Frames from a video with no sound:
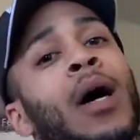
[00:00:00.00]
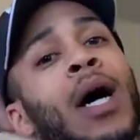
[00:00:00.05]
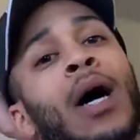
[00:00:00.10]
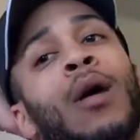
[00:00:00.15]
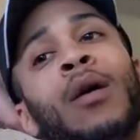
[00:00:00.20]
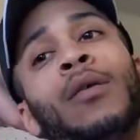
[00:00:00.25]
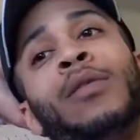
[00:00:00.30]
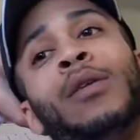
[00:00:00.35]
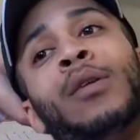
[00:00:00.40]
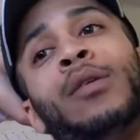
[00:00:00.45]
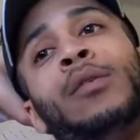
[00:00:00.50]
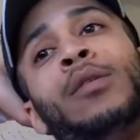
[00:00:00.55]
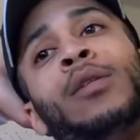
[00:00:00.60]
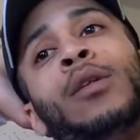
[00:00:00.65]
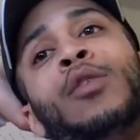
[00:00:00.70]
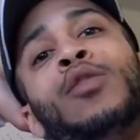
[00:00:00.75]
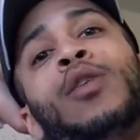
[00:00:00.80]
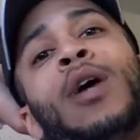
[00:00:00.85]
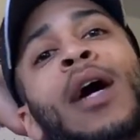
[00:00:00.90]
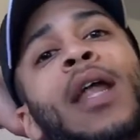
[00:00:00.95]
However, you
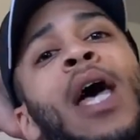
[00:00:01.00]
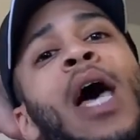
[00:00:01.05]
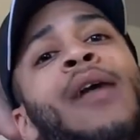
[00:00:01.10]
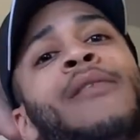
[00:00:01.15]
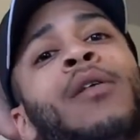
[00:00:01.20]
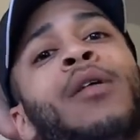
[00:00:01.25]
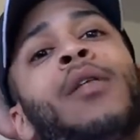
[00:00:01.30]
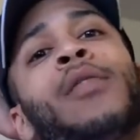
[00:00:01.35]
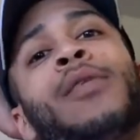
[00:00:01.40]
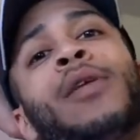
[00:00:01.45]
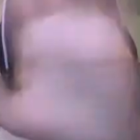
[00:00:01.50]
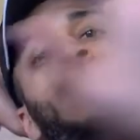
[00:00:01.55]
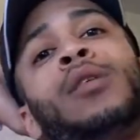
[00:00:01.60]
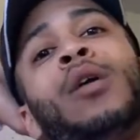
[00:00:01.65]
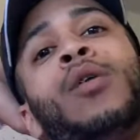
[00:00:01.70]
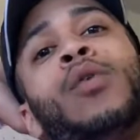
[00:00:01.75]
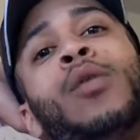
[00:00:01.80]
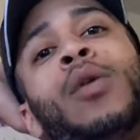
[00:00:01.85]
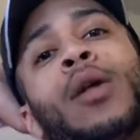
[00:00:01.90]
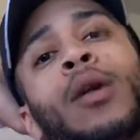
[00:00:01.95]
know, you gotta have other things
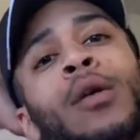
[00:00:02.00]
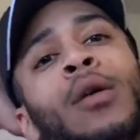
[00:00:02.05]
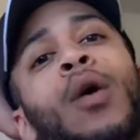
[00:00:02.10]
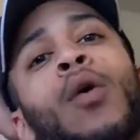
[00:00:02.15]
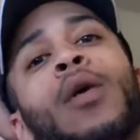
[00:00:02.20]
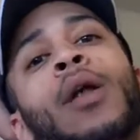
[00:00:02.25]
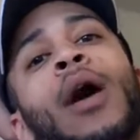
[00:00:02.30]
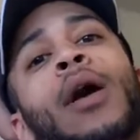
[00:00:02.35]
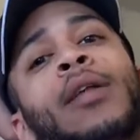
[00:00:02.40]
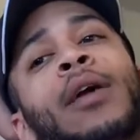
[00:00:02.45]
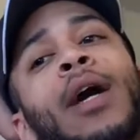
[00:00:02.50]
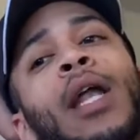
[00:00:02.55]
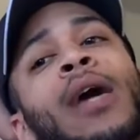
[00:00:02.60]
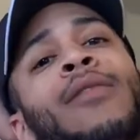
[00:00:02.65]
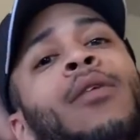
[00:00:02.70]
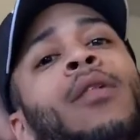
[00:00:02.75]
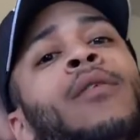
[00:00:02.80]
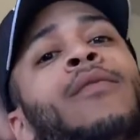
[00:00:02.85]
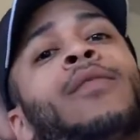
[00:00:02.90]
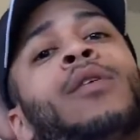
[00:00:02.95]
going on. You gotta
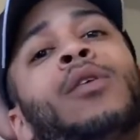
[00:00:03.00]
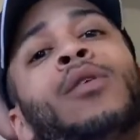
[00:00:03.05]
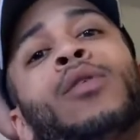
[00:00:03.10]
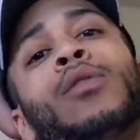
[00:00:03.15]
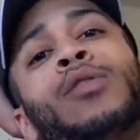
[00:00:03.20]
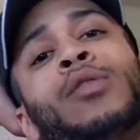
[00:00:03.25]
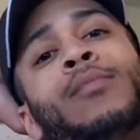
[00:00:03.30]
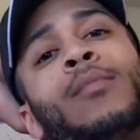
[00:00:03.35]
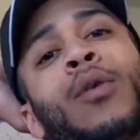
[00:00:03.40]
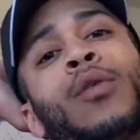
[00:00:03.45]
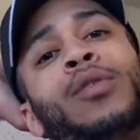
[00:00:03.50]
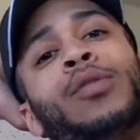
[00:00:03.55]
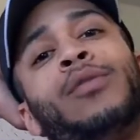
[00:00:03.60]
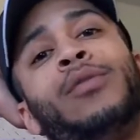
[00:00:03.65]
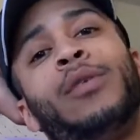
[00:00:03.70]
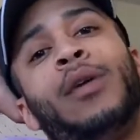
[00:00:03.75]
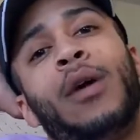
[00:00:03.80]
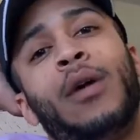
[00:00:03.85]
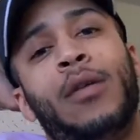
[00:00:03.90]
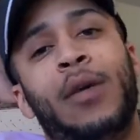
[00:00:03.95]
have other vehicles in motion,
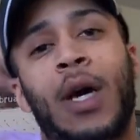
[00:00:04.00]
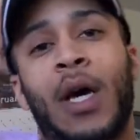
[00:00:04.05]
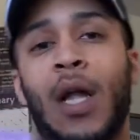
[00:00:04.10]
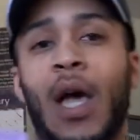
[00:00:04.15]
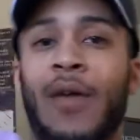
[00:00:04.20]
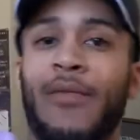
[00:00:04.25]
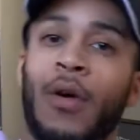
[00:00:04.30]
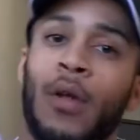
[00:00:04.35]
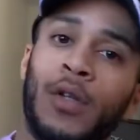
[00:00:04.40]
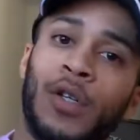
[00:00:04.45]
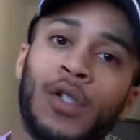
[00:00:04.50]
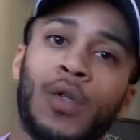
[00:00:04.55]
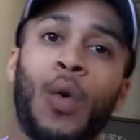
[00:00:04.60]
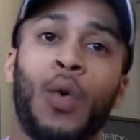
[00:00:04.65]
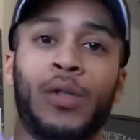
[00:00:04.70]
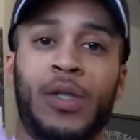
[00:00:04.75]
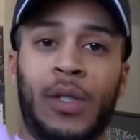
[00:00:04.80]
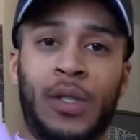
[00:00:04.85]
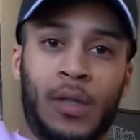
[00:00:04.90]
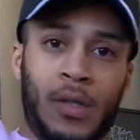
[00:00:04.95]
okay? You gotta have other
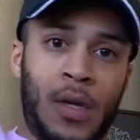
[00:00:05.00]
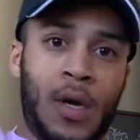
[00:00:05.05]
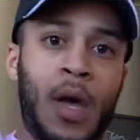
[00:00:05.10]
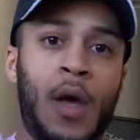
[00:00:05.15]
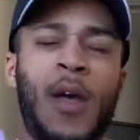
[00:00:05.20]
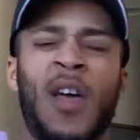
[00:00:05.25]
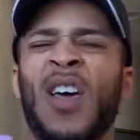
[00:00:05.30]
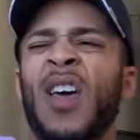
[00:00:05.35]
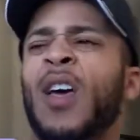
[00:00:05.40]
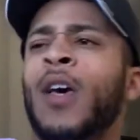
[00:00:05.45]
sources, okay?